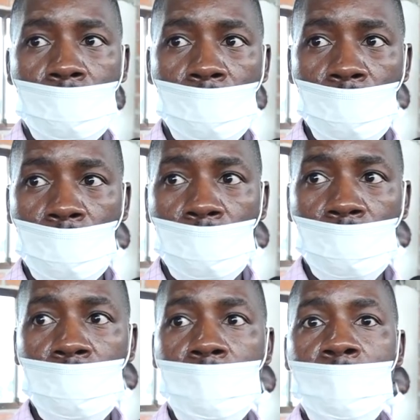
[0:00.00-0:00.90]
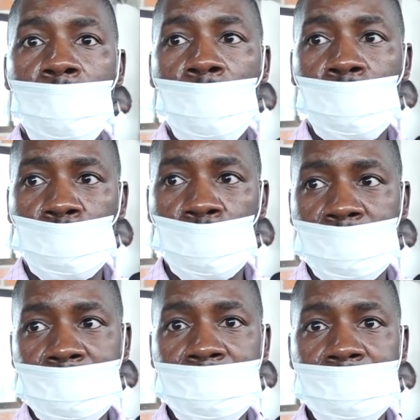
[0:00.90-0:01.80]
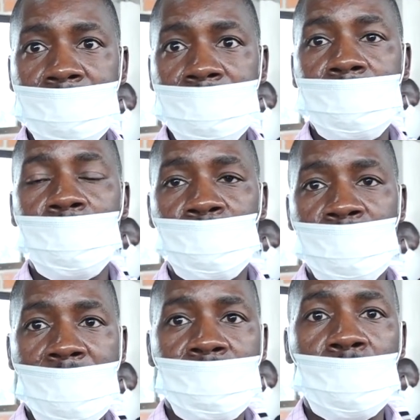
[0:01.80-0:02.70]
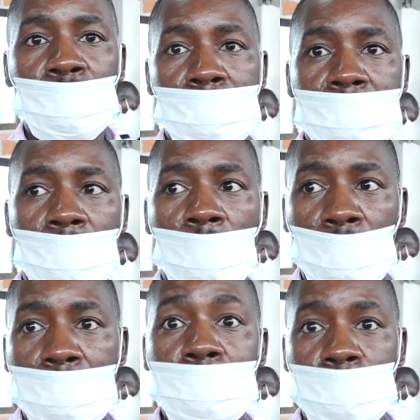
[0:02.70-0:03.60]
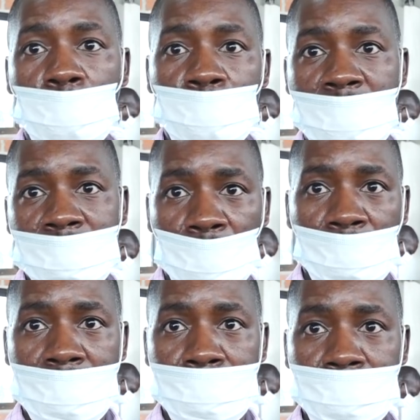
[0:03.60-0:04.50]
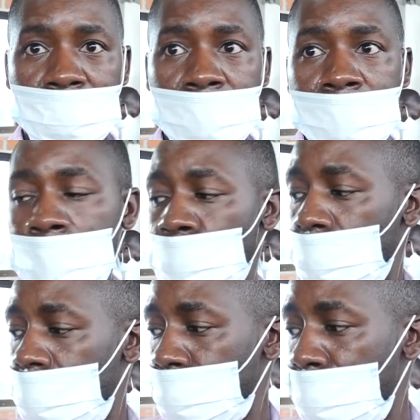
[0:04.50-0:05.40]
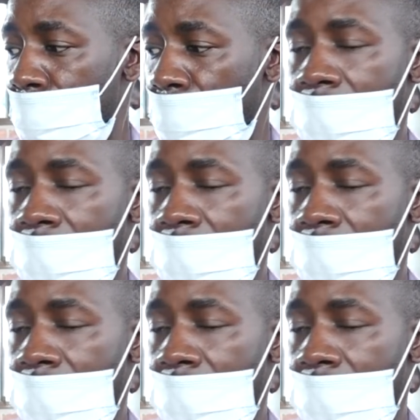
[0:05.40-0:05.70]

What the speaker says: or to facilitate further commission of further crimes. So these people